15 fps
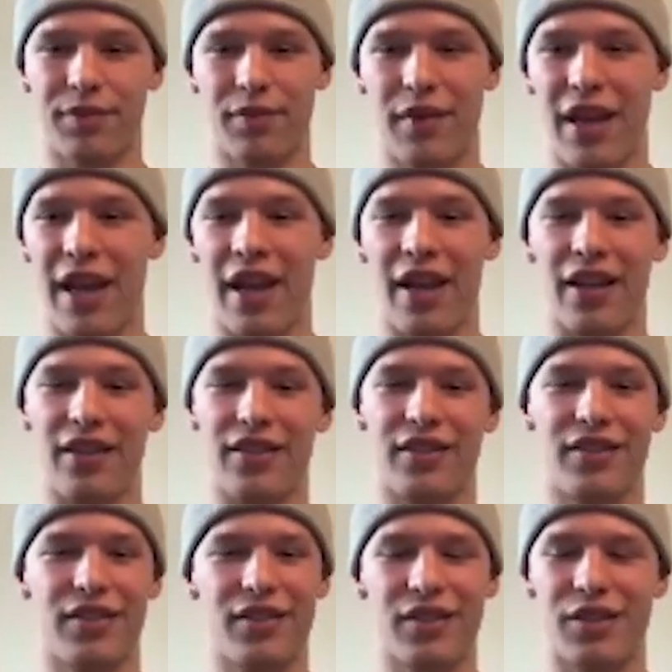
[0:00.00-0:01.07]
And
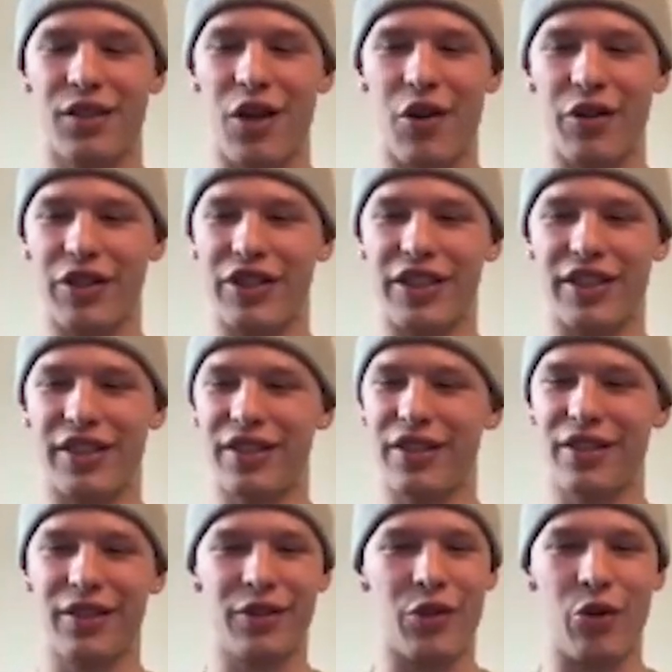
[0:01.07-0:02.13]
so it's just
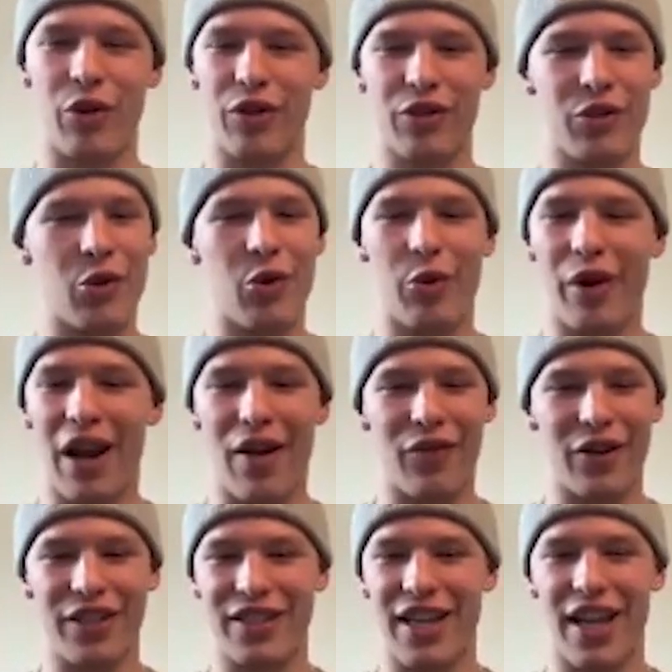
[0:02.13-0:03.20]
doing
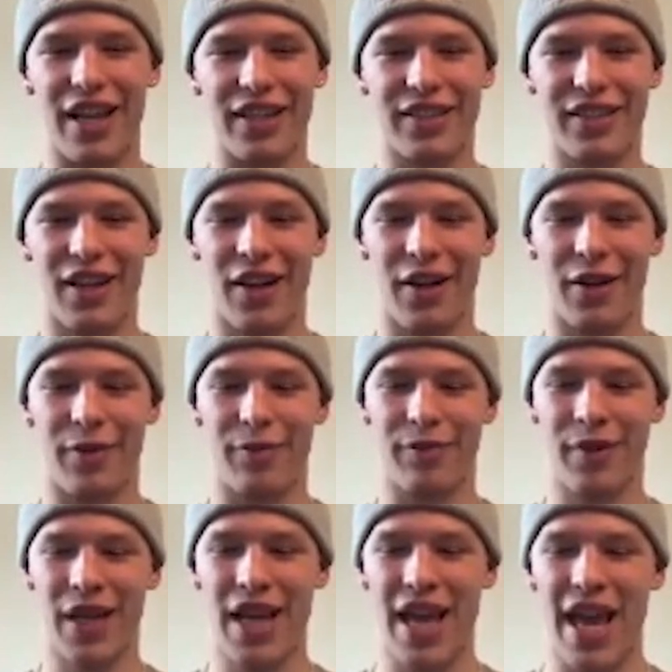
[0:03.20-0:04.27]
whatever it takes.
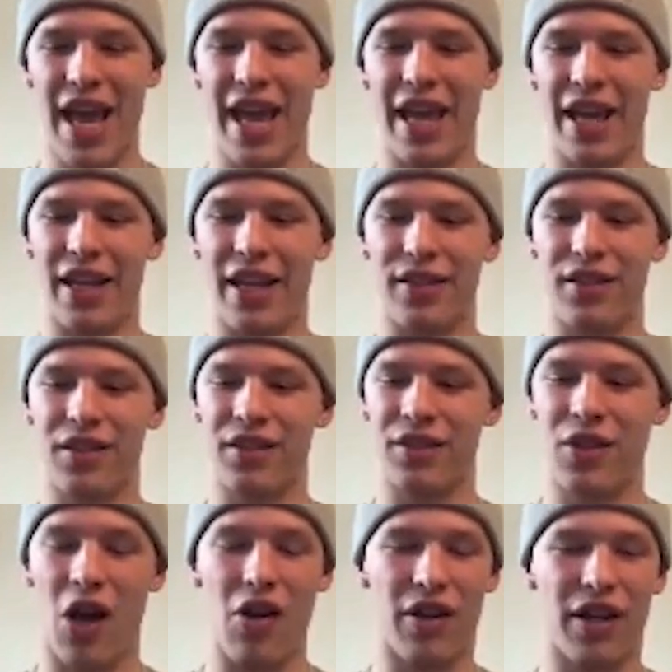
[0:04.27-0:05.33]
And
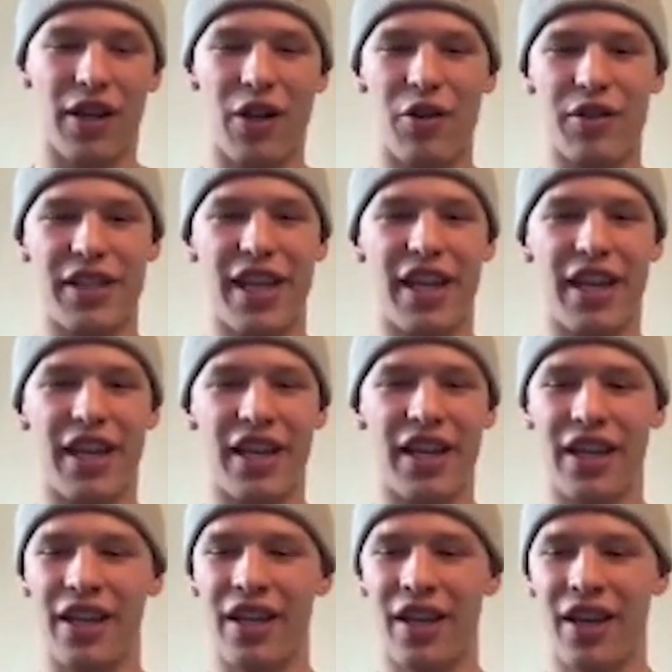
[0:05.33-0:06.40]
talking to Coach
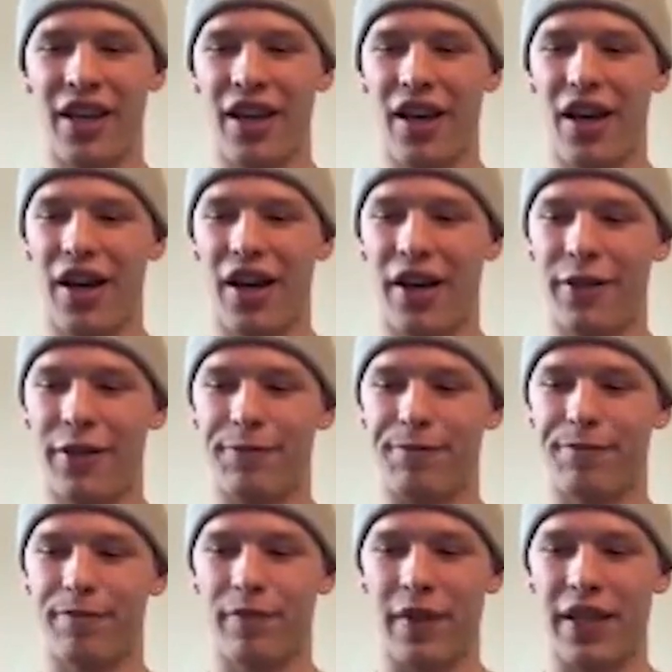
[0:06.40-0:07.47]
Kennedy,
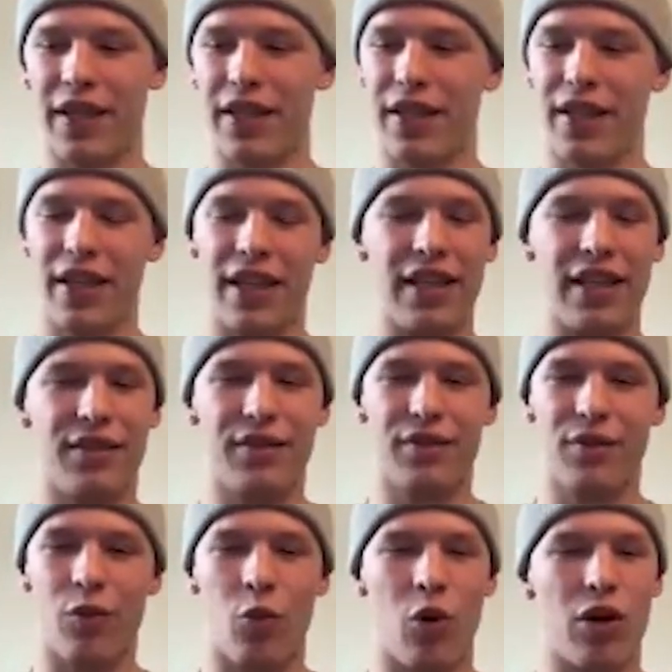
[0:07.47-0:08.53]
he
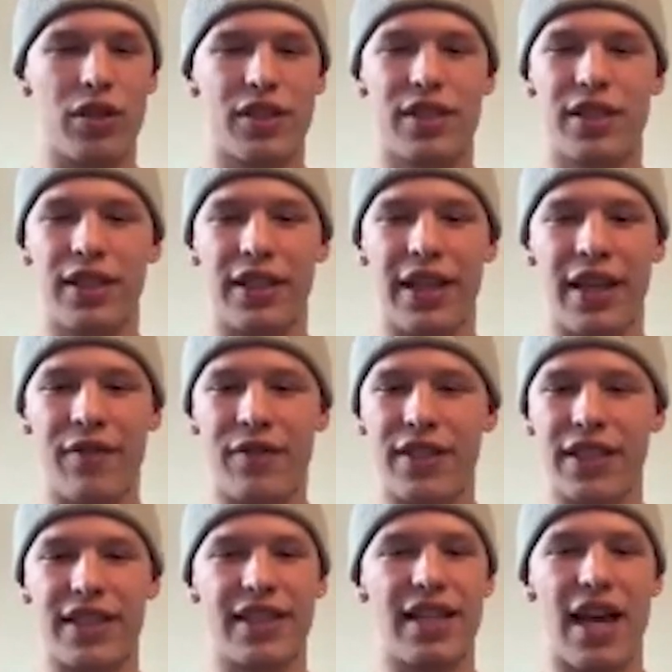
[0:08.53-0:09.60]
wants to give
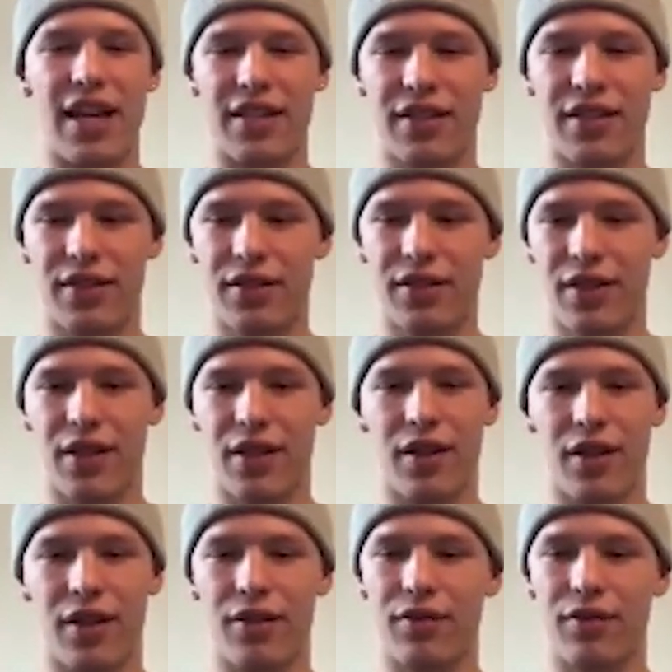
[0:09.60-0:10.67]
success
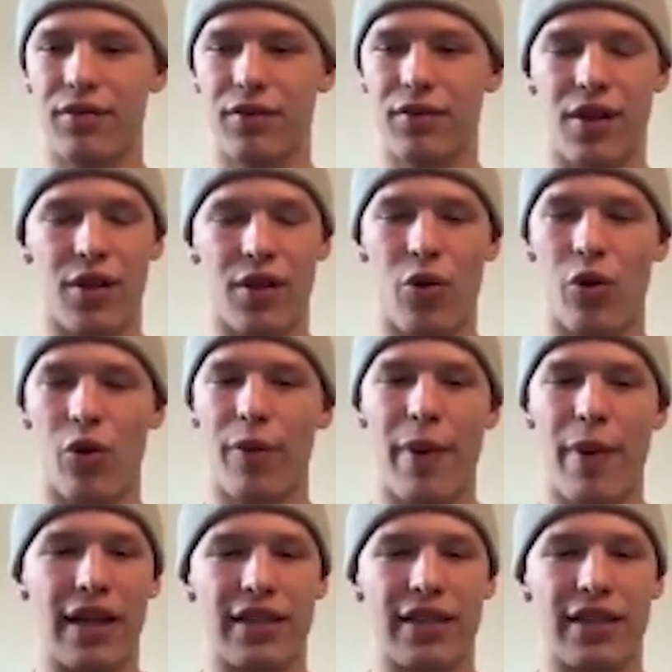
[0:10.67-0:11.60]
to the quarterback,